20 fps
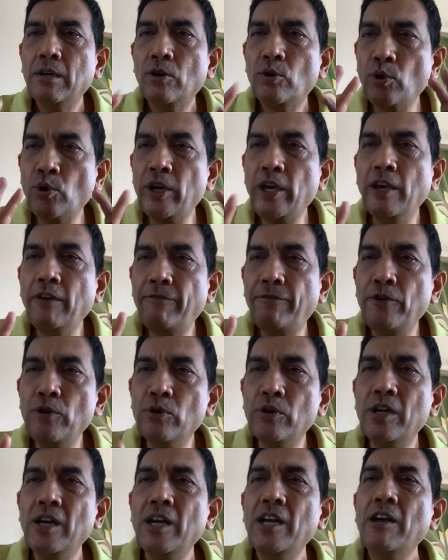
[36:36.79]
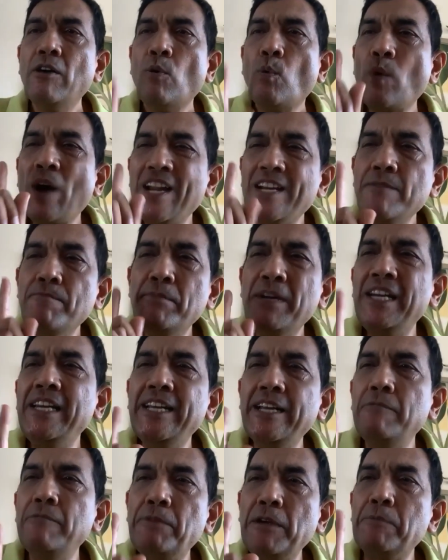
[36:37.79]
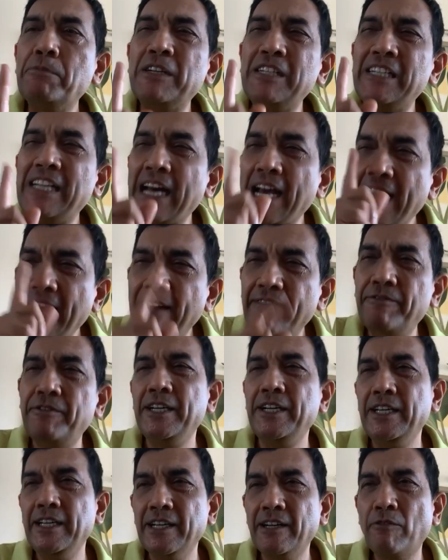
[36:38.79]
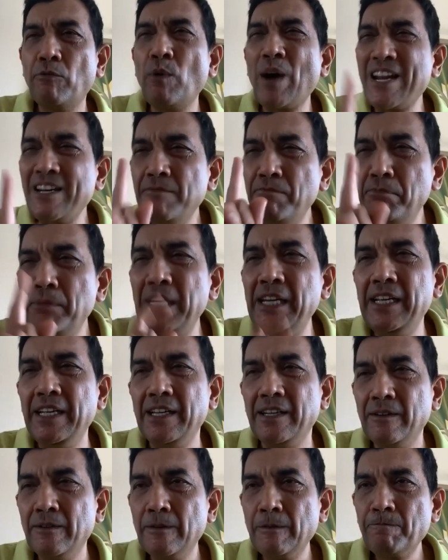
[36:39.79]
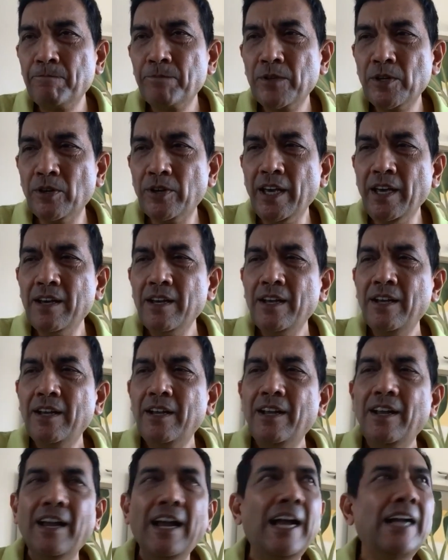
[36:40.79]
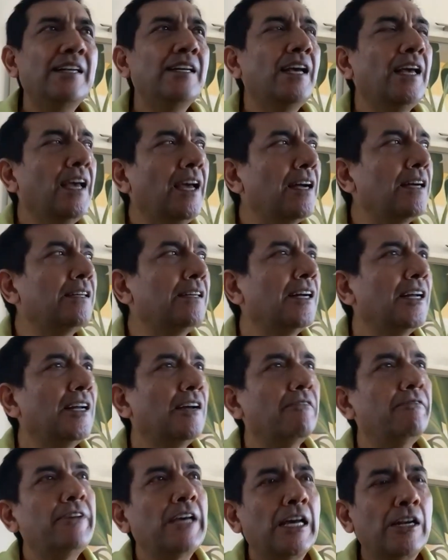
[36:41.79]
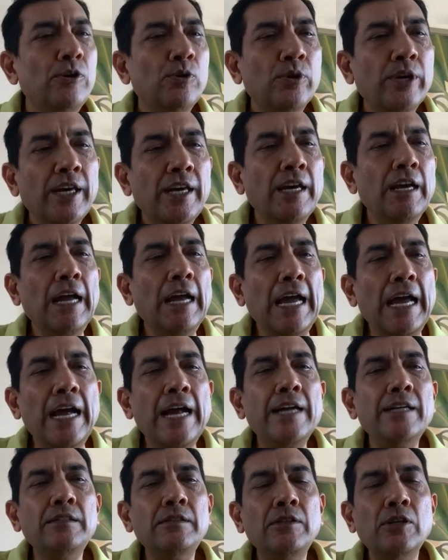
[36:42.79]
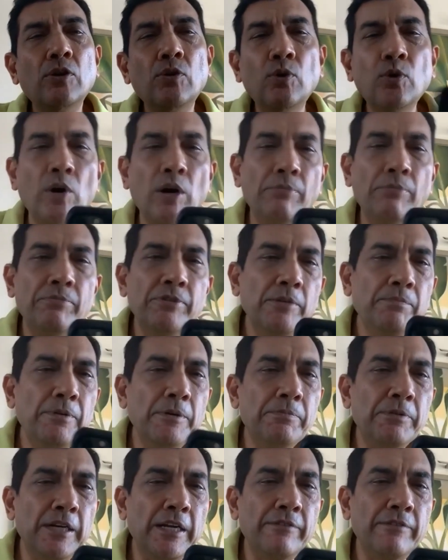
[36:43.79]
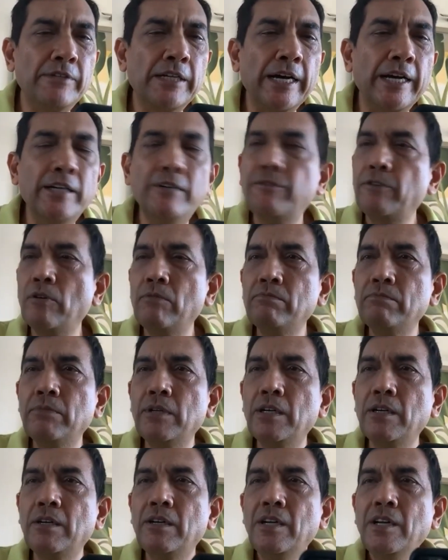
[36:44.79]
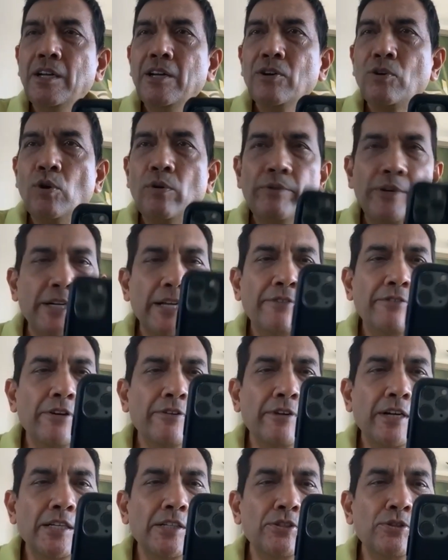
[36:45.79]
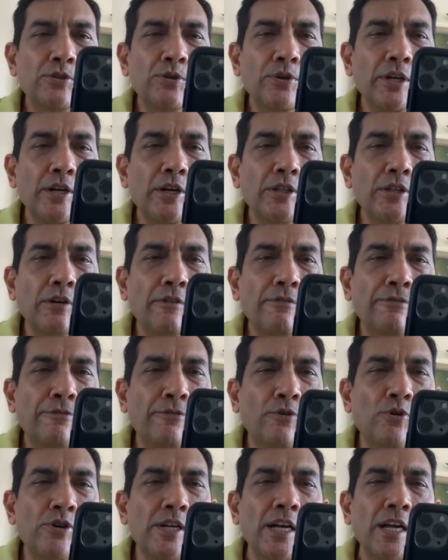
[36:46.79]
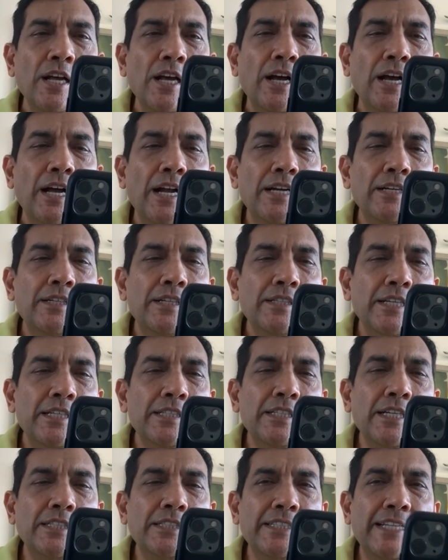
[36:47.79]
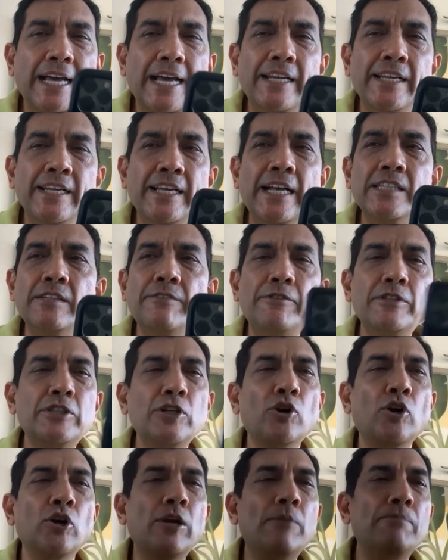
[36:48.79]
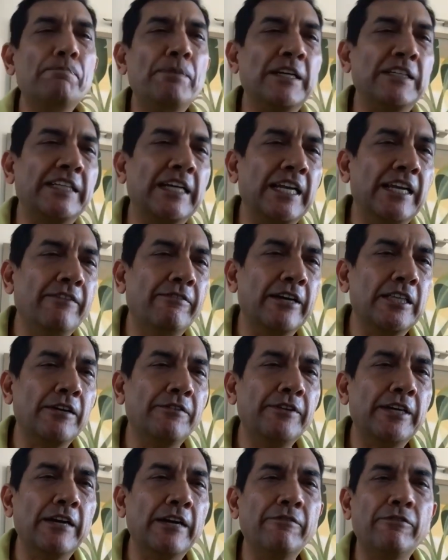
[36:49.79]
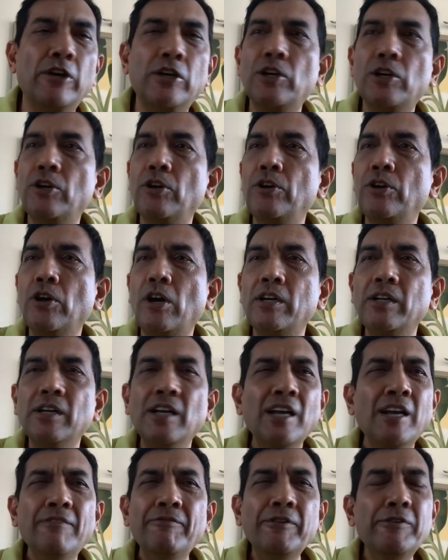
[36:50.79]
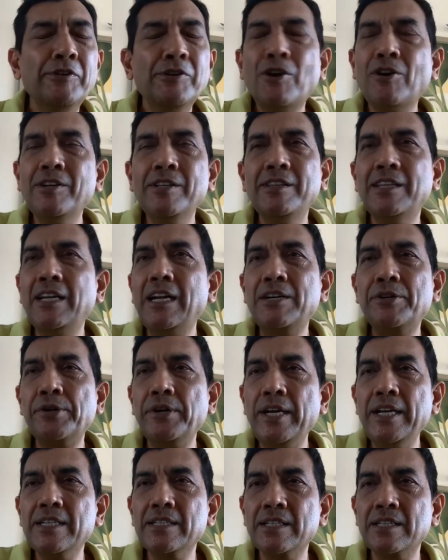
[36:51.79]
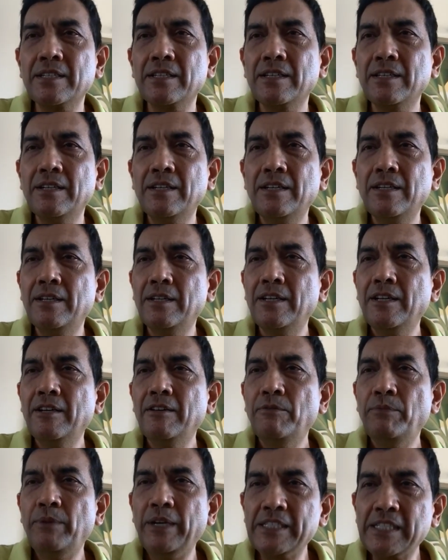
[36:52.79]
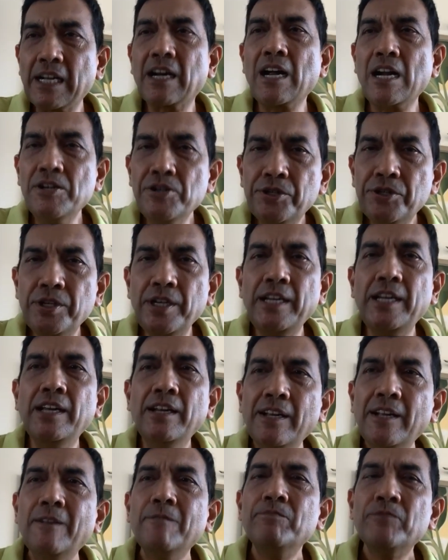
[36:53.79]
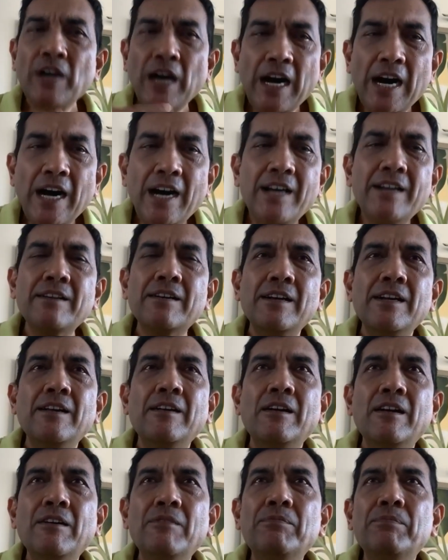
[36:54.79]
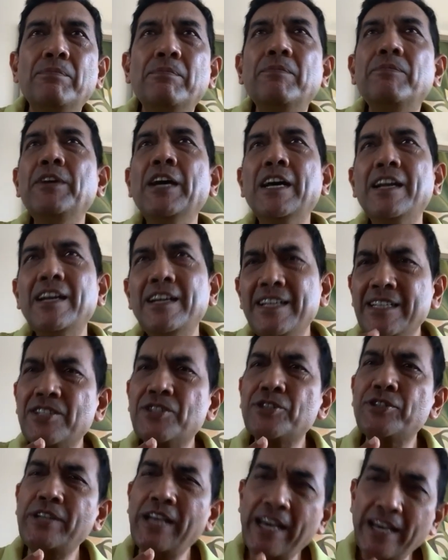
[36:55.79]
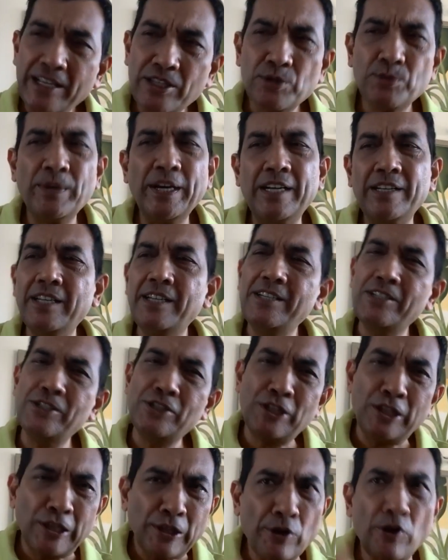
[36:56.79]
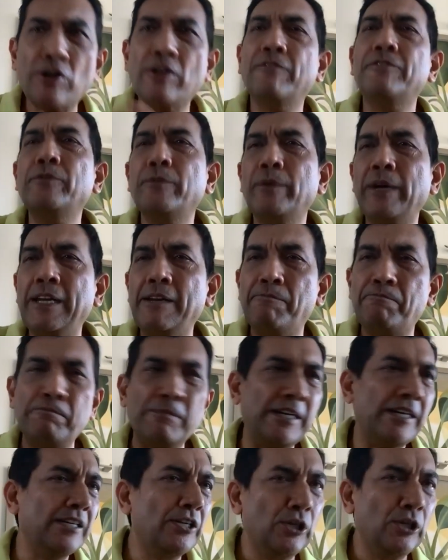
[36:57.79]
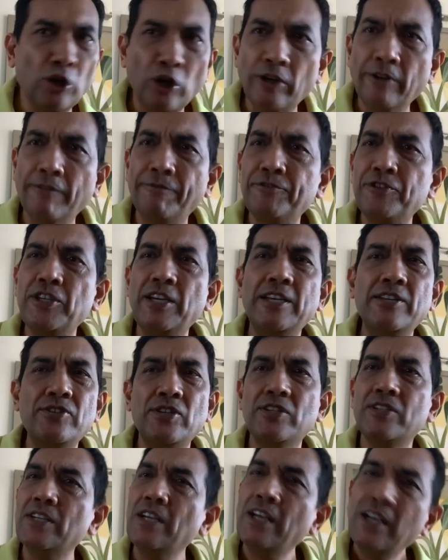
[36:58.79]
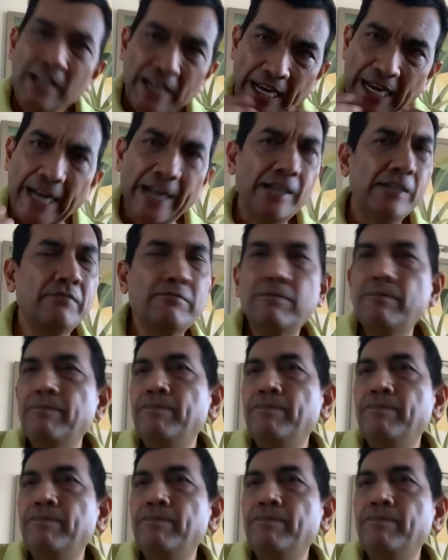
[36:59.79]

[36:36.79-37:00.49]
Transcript: cooking fuel. One million people die every year. One million. Okay, and here we are looking at, oh, how many people have died from uh, COVID? Everyone is looking on the phone and there is a tally as if it's an Olympic tally, whether we have won it or not. We were not in that race. We as a country are, we are at a stage where there is a lot of development, a lot of changes. And